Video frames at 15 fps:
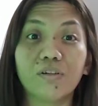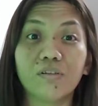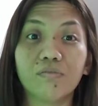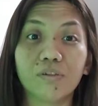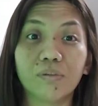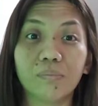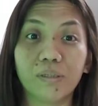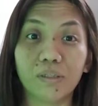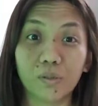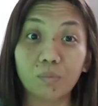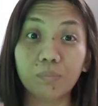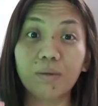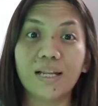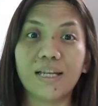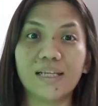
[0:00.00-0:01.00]
for me to
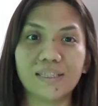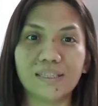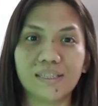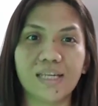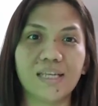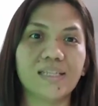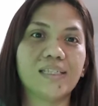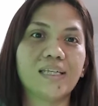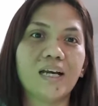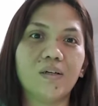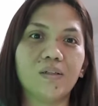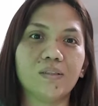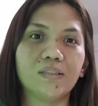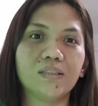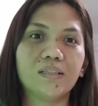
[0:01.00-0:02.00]
balance things out.
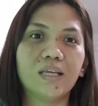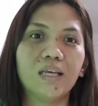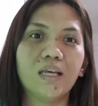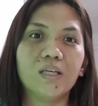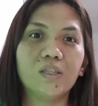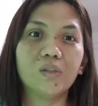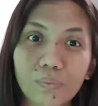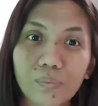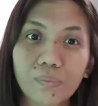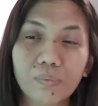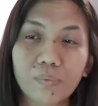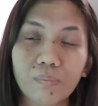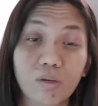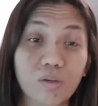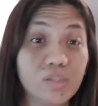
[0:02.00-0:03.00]
So
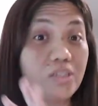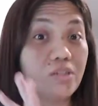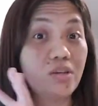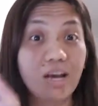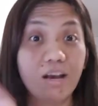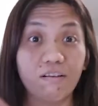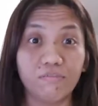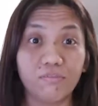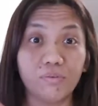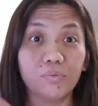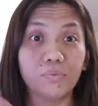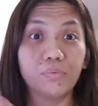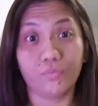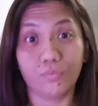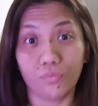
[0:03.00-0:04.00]
because you have to
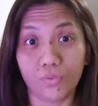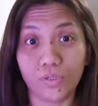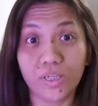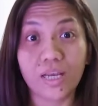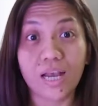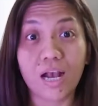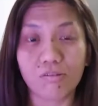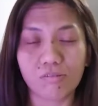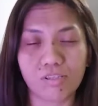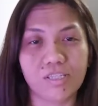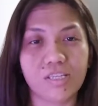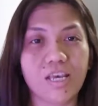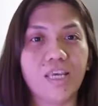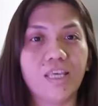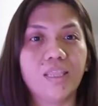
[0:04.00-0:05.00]
work
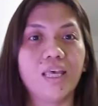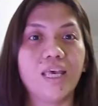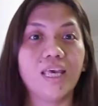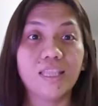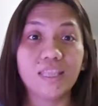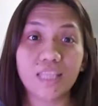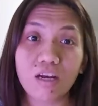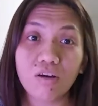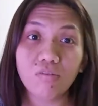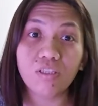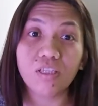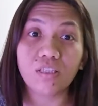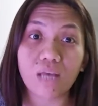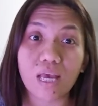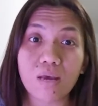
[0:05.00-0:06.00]
outside, now
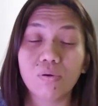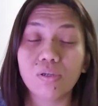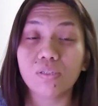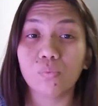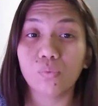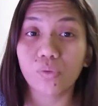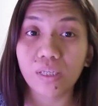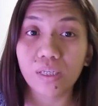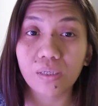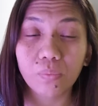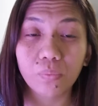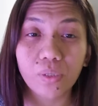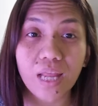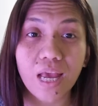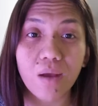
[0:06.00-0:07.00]
that I was
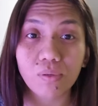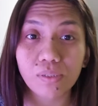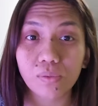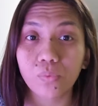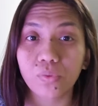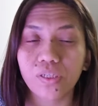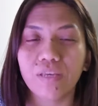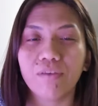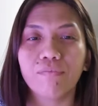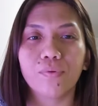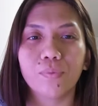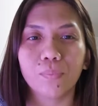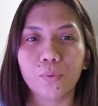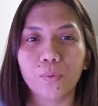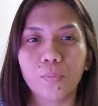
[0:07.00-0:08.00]
when I was working
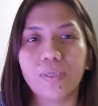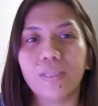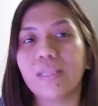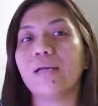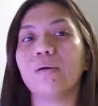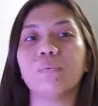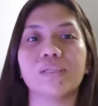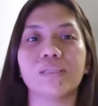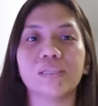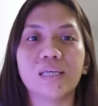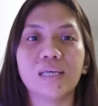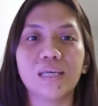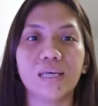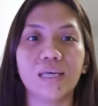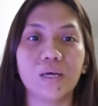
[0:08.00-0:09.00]
from home and I was
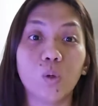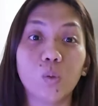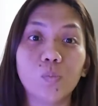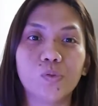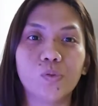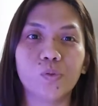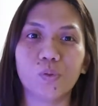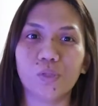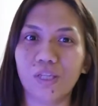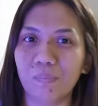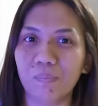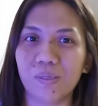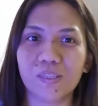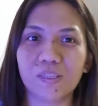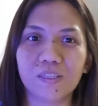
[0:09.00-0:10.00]
homeschooling
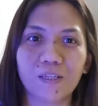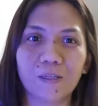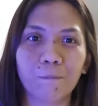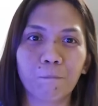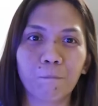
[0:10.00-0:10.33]
myself,